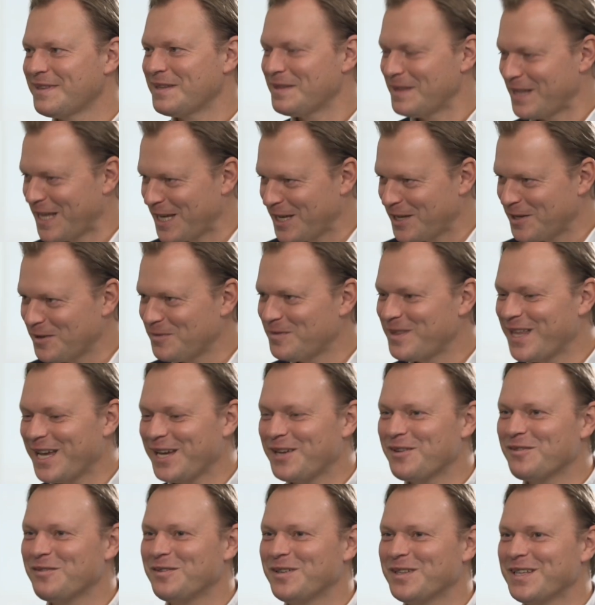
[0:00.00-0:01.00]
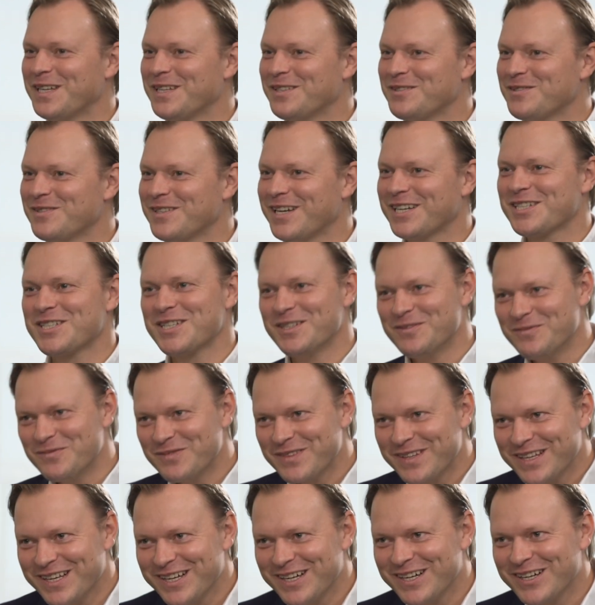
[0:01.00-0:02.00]
Thank you for the introduction.
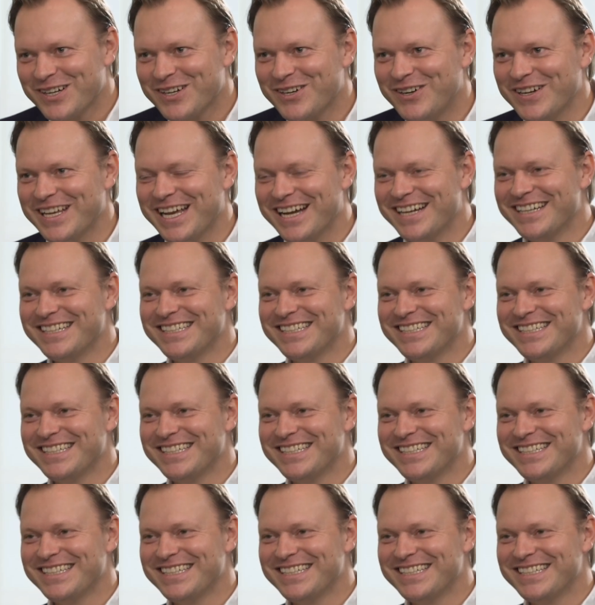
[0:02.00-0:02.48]
Coia.